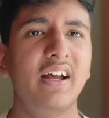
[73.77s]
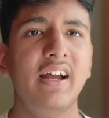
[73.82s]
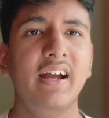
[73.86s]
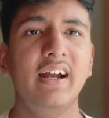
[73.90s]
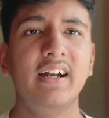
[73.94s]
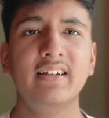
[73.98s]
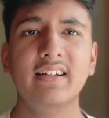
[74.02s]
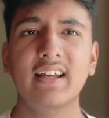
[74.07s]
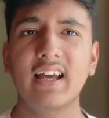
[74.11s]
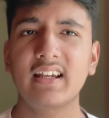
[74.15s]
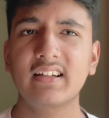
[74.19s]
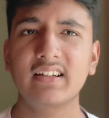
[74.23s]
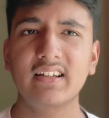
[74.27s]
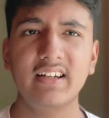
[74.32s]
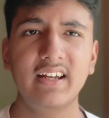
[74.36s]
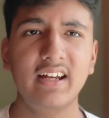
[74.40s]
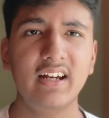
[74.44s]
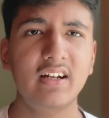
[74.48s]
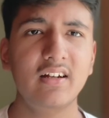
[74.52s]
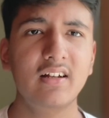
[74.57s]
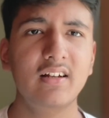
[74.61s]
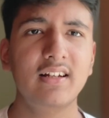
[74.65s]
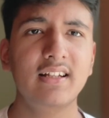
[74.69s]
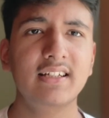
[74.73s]
It can
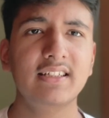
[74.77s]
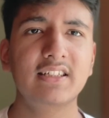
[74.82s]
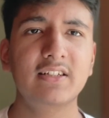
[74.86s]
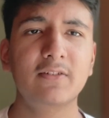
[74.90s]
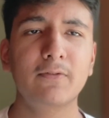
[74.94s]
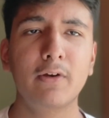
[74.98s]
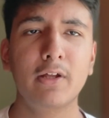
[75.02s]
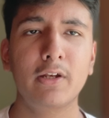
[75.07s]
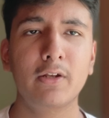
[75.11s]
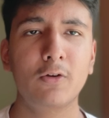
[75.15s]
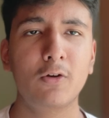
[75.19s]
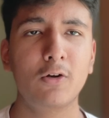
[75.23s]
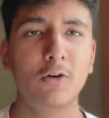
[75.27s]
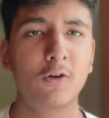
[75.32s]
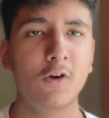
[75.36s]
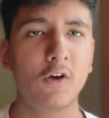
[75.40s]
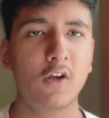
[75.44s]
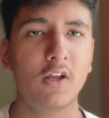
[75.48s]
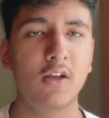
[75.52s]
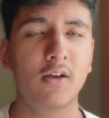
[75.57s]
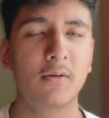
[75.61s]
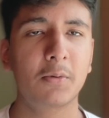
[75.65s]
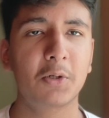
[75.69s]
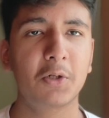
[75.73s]
create a list when you're
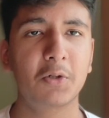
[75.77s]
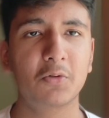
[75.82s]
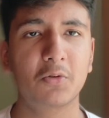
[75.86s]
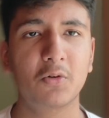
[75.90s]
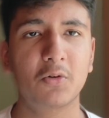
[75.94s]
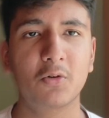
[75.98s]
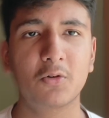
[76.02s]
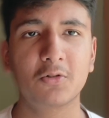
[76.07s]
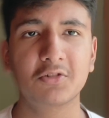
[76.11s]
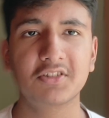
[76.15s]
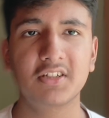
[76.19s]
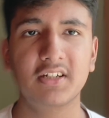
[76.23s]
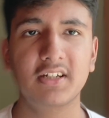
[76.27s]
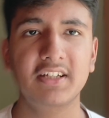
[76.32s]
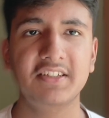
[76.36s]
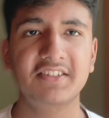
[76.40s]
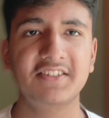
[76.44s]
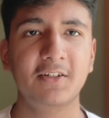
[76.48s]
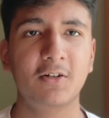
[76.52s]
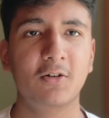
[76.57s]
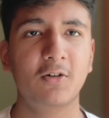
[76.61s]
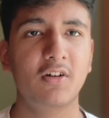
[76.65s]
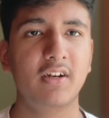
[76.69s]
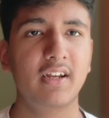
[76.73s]
talking about
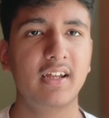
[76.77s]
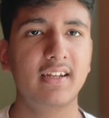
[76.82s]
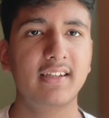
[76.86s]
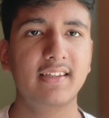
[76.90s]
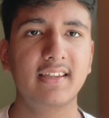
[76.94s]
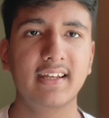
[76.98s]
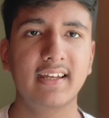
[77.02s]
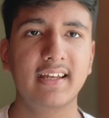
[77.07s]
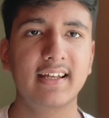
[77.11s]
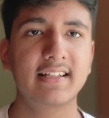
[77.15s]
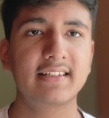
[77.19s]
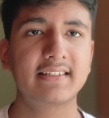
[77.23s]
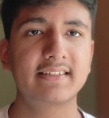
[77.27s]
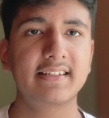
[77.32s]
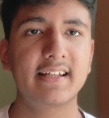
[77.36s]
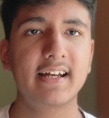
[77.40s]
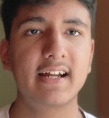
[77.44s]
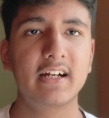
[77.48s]
groceries or anything else that